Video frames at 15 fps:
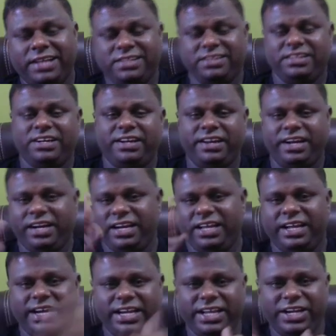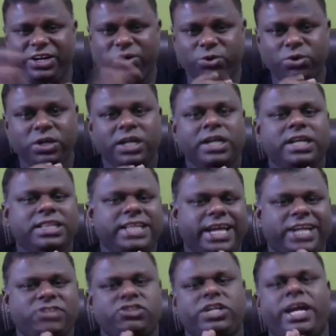rather than directly getting into the
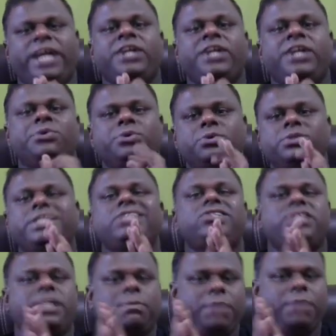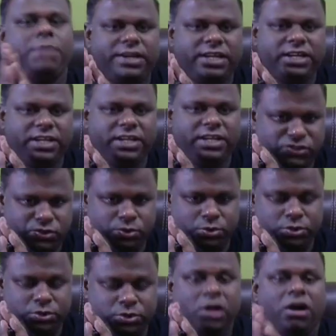Hi, due to the stability
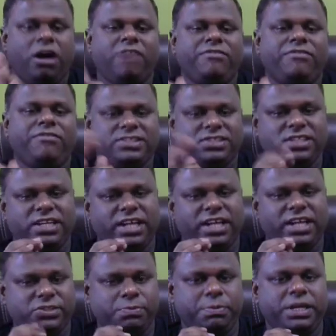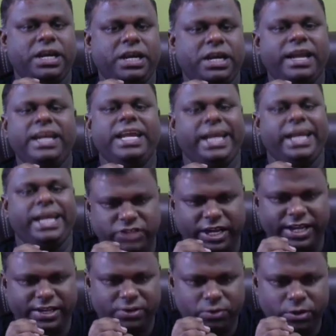issues of HCl, HBr and
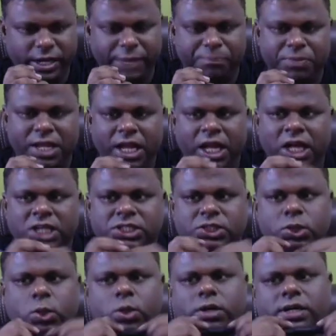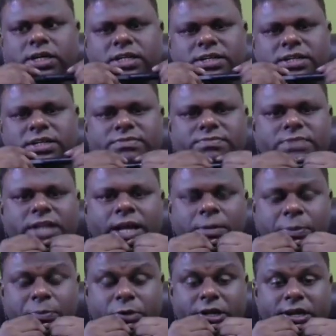Hi. Okay, so I'll
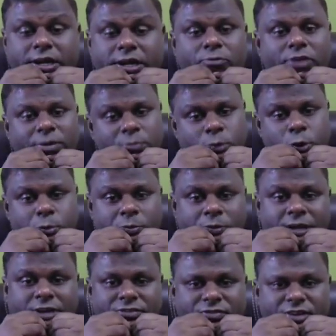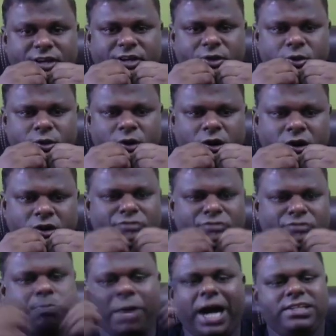be putting up one more video
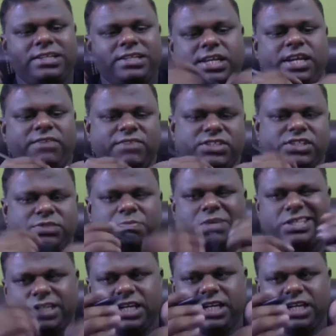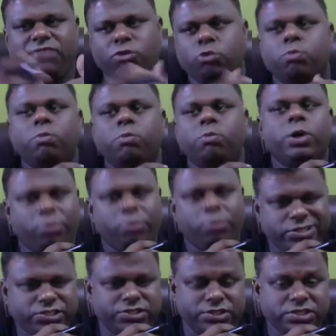of part 3, which is basically few more
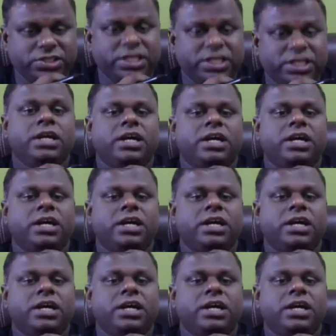questions